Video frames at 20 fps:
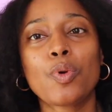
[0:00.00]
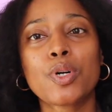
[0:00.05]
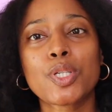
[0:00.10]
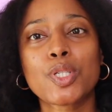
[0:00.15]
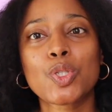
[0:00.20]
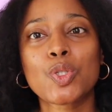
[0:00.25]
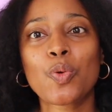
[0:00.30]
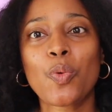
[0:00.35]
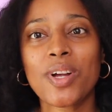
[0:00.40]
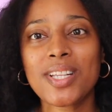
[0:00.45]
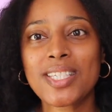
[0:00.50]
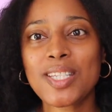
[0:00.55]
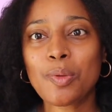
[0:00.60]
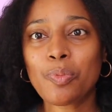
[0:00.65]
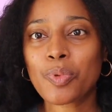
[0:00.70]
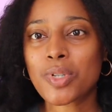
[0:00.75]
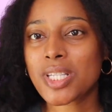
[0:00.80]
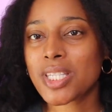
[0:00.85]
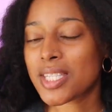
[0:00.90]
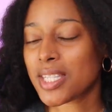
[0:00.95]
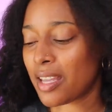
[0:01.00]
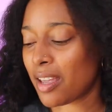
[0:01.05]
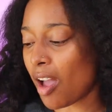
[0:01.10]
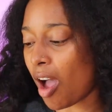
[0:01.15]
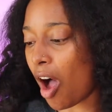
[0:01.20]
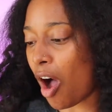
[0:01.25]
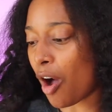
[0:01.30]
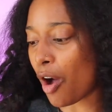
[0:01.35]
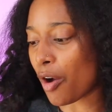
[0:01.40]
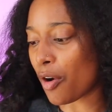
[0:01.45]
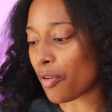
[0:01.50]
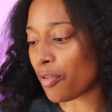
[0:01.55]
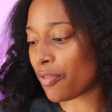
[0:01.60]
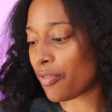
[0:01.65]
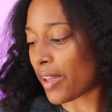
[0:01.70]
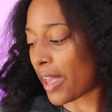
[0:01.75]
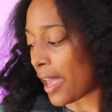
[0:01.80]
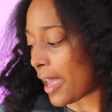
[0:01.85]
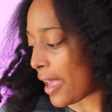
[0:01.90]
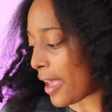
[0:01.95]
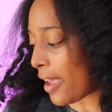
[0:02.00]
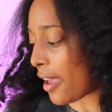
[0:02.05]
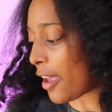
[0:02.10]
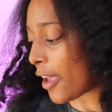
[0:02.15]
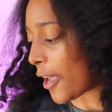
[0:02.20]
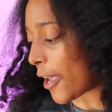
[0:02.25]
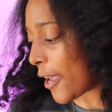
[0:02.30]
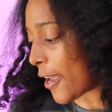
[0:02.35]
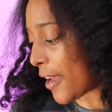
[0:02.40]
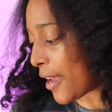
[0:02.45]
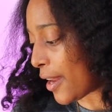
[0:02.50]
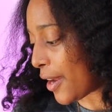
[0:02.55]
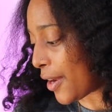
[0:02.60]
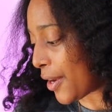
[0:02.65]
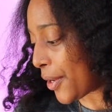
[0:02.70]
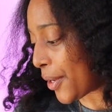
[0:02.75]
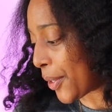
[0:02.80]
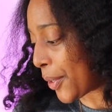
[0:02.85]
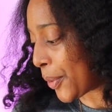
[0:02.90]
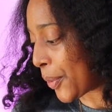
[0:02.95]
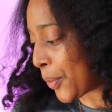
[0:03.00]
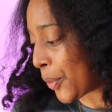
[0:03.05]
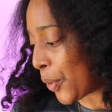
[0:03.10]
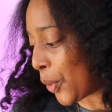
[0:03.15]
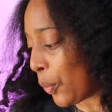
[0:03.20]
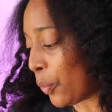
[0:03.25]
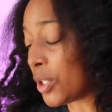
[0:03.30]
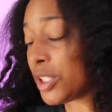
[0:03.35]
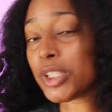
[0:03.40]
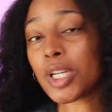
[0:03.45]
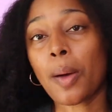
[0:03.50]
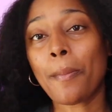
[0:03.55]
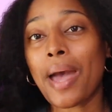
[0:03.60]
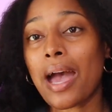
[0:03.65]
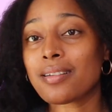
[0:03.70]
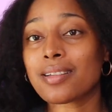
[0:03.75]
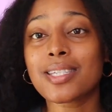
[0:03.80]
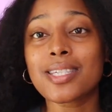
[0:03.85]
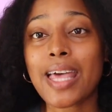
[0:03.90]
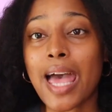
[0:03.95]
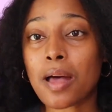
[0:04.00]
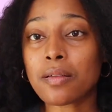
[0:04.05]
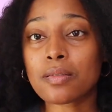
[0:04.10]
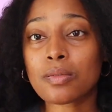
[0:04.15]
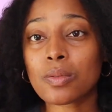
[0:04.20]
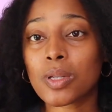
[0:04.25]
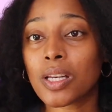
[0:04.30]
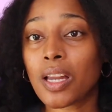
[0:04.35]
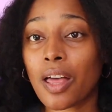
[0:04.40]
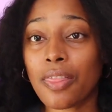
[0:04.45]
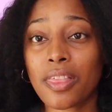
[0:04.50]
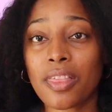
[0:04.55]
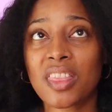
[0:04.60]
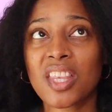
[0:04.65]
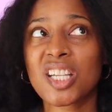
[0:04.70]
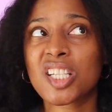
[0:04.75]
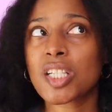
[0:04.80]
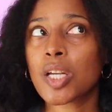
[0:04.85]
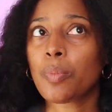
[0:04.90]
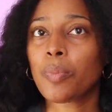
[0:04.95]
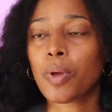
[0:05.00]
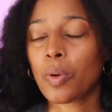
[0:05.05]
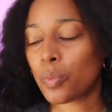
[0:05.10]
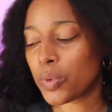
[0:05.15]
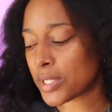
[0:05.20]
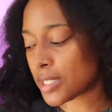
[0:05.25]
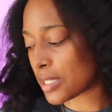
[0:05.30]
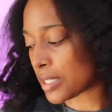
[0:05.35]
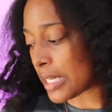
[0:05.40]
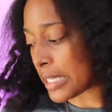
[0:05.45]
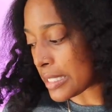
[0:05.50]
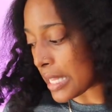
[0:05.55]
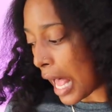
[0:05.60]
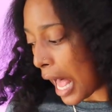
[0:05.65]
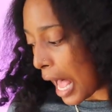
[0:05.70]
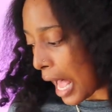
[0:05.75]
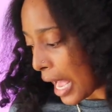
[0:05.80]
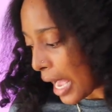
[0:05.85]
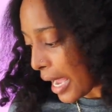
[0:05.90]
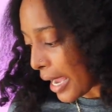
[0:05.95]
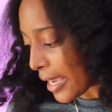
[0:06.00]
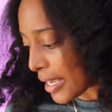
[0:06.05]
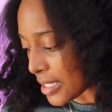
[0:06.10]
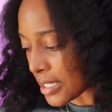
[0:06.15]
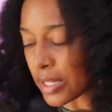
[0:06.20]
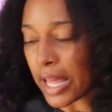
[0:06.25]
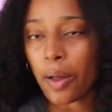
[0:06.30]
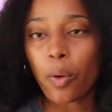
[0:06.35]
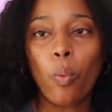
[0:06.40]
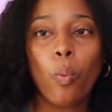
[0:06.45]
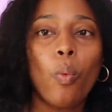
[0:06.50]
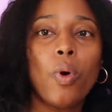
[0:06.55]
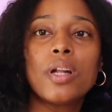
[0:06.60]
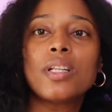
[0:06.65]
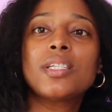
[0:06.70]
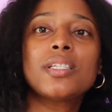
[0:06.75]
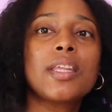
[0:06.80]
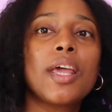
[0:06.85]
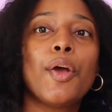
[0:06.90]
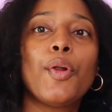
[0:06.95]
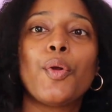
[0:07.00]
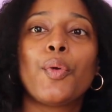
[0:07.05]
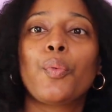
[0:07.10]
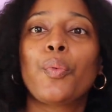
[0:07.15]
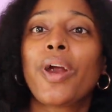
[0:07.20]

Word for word: was 20% off, and which amounts to absolutely nothing. The shipping is high. It's like one standard